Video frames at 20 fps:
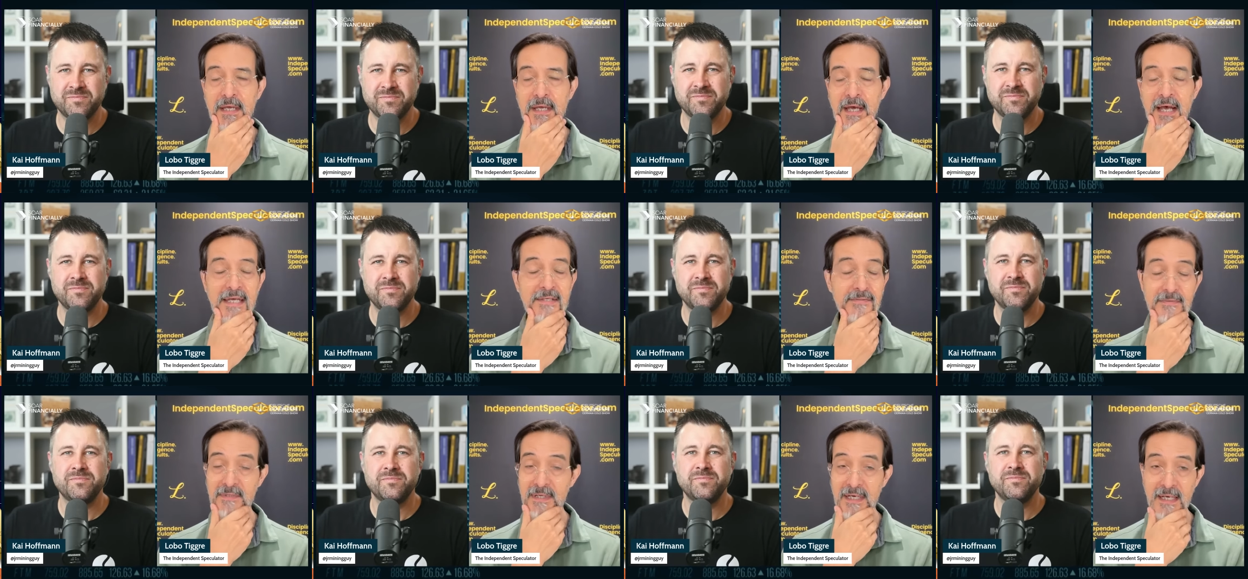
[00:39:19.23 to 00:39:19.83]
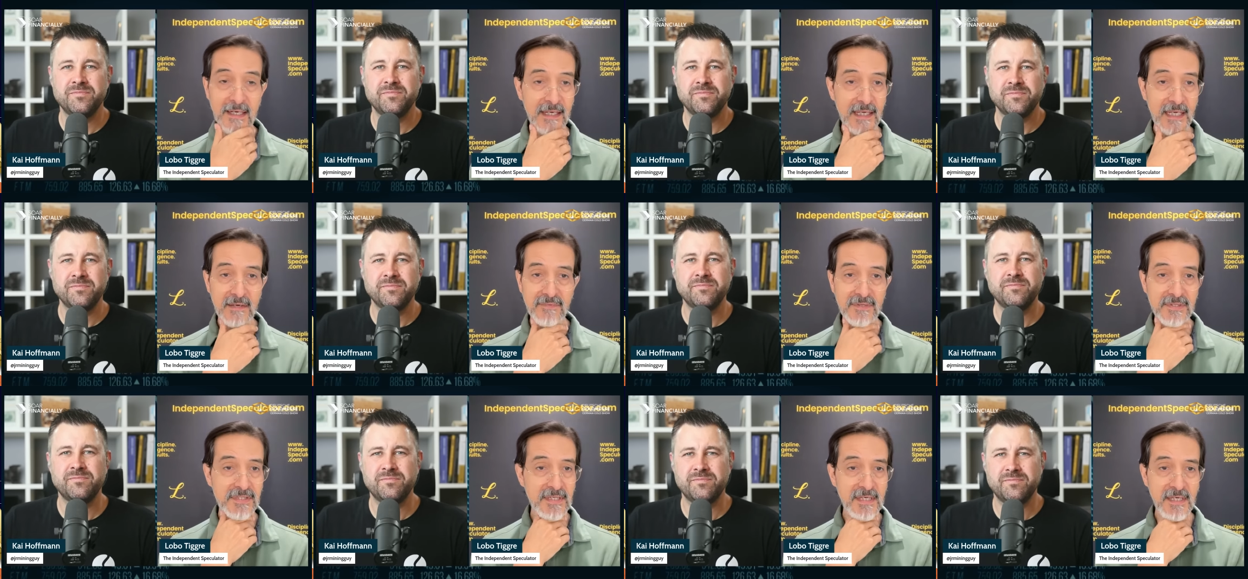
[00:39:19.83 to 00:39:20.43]
Speaker 1: I do not have
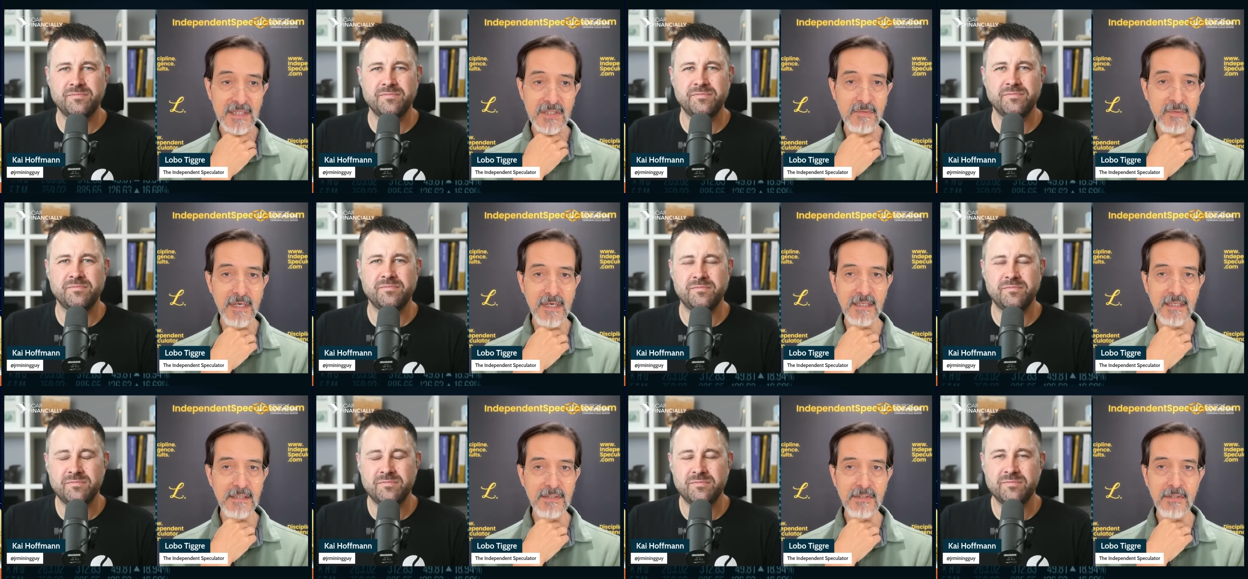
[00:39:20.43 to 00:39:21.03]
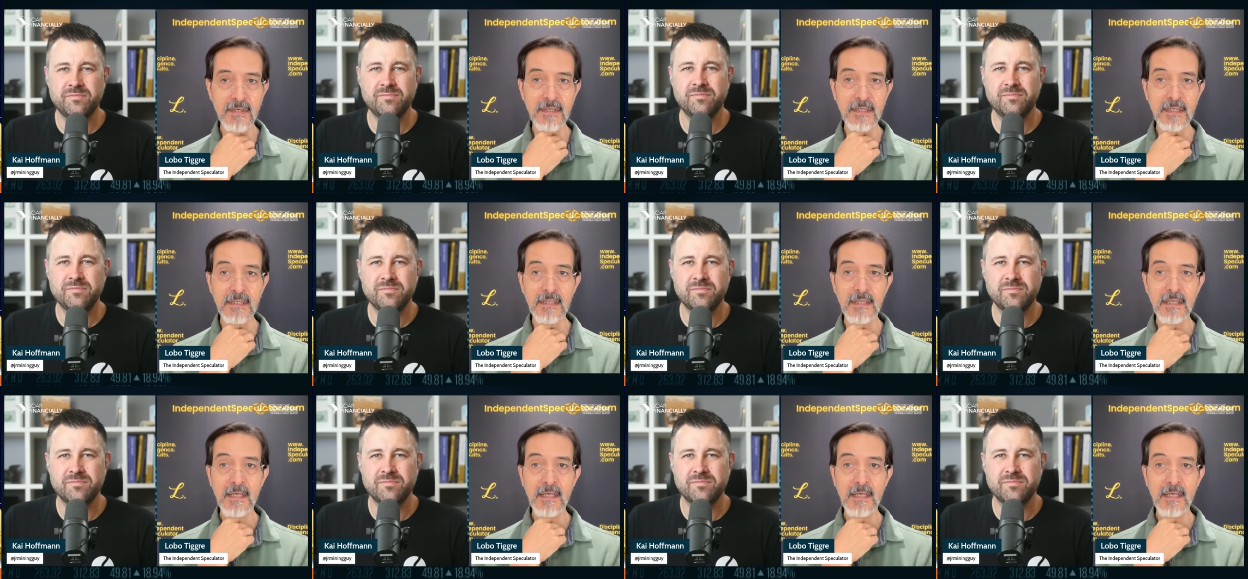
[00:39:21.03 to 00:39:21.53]
a DXY target.